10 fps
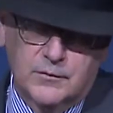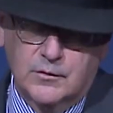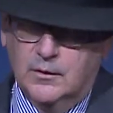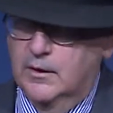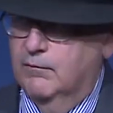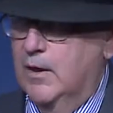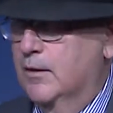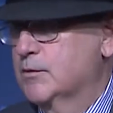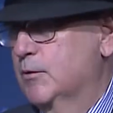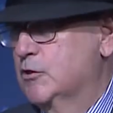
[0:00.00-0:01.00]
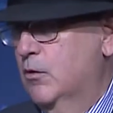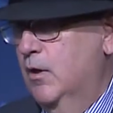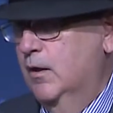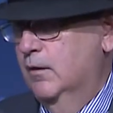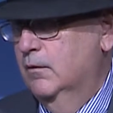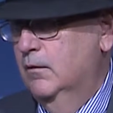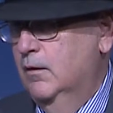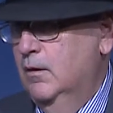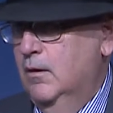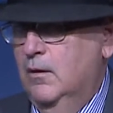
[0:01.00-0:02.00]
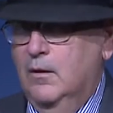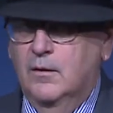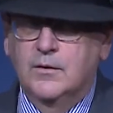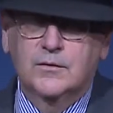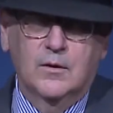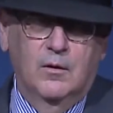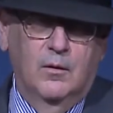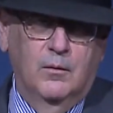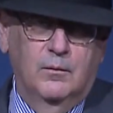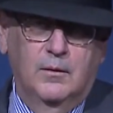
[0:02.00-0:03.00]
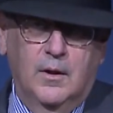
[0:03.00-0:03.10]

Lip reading: certainly if it has a majority. So